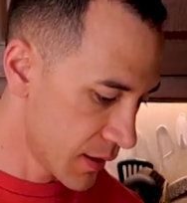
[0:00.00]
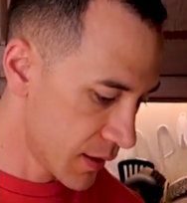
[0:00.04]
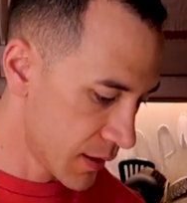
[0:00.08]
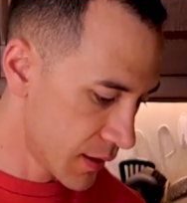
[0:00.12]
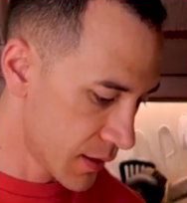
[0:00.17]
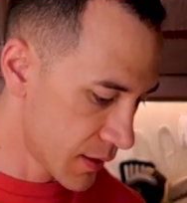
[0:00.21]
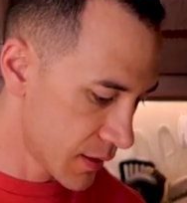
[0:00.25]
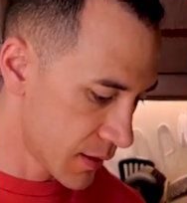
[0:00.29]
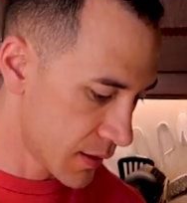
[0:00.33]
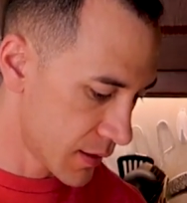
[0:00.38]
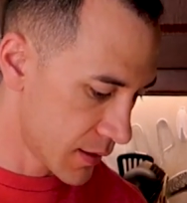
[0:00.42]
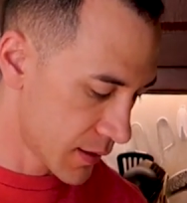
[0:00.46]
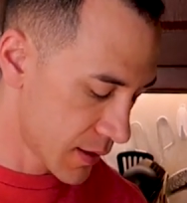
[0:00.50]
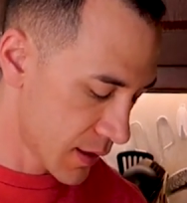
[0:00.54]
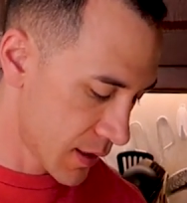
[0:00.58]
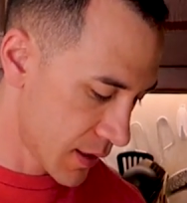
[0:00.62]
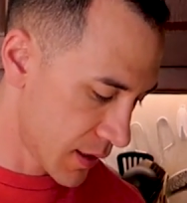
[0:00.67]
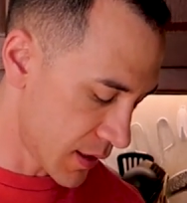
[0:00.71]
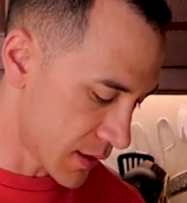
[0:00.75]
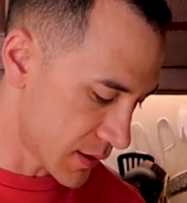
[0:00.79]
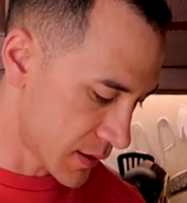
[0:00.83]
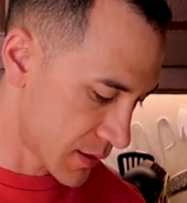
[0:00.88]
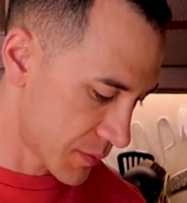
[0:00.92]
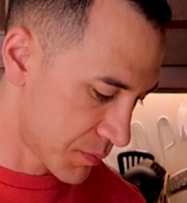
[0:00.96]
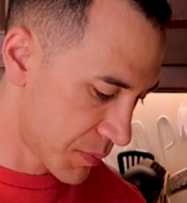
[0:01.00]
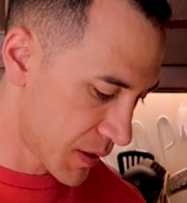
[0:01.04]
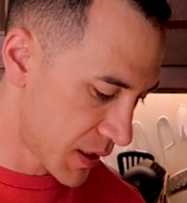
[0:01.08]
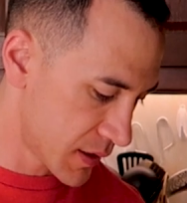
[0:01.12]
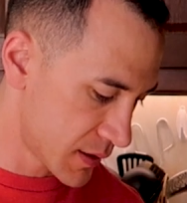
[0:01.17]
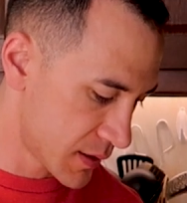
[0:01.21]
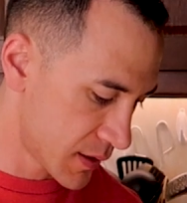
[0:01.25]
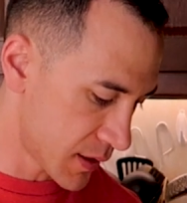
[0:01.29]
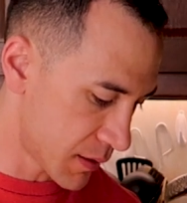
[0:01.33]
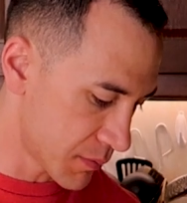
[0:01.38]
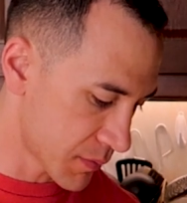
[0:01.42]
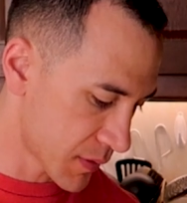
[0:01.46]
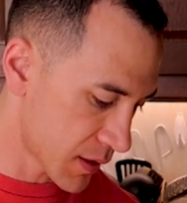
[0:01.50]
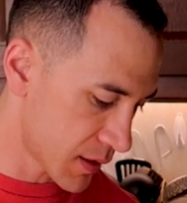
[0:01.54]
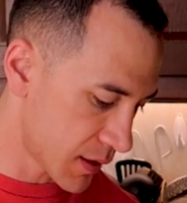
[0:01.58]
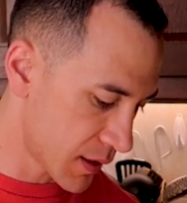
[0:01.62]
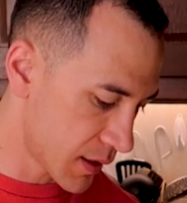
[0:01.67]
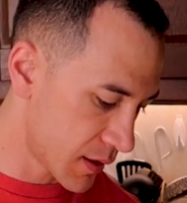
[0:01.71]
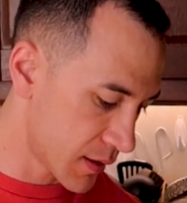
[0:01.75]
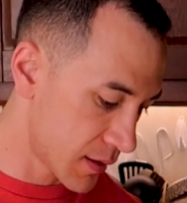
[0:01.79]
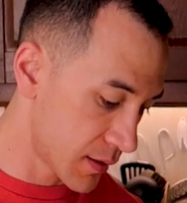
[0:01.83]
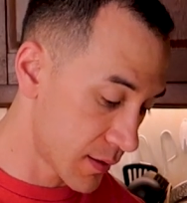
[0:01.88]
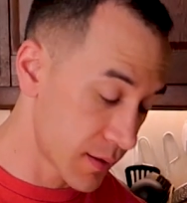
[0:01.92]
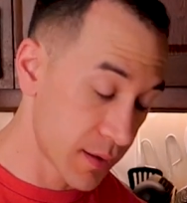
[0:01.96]
and yeah, it's basically I'm gonna
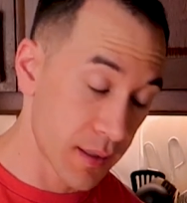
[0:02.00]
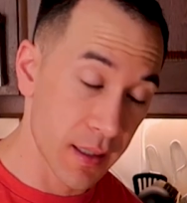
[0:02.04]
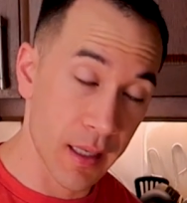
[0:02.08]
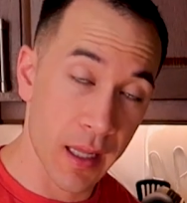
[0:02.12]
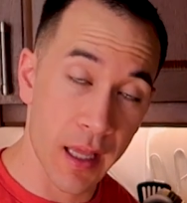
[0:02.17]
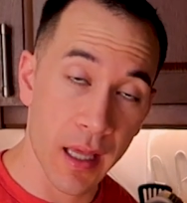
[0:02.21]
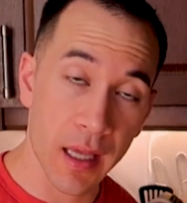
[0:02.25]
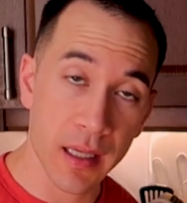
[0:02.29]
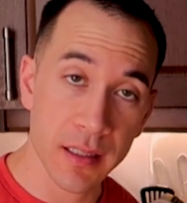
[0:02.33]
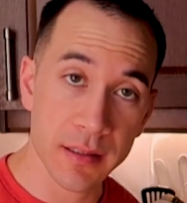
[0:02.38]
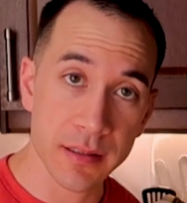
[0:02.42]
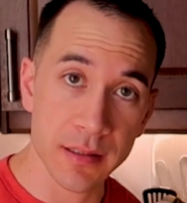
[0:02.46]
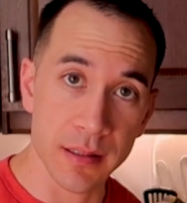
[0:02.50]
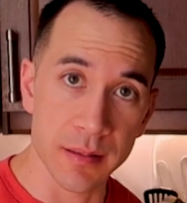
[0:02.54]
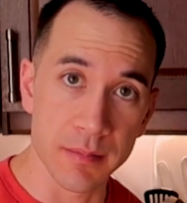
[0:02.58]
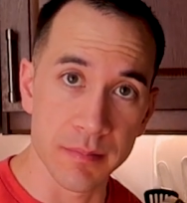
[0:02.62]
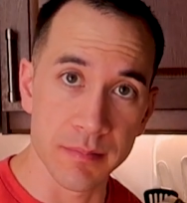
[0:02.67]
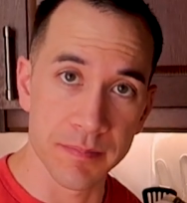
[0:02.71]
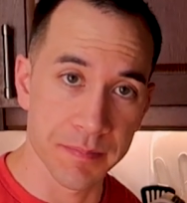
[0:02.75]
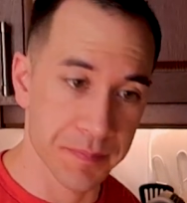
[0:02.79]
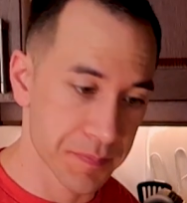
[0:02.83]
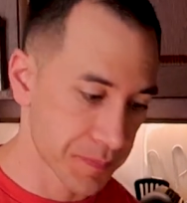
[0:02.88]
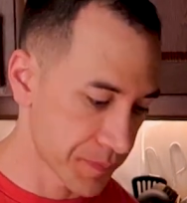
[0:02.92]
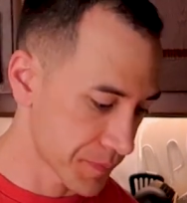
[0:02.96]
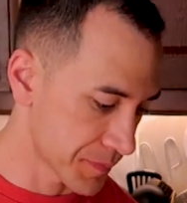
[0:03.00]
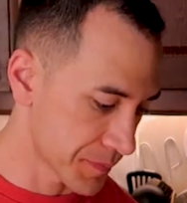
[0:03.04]
eat today some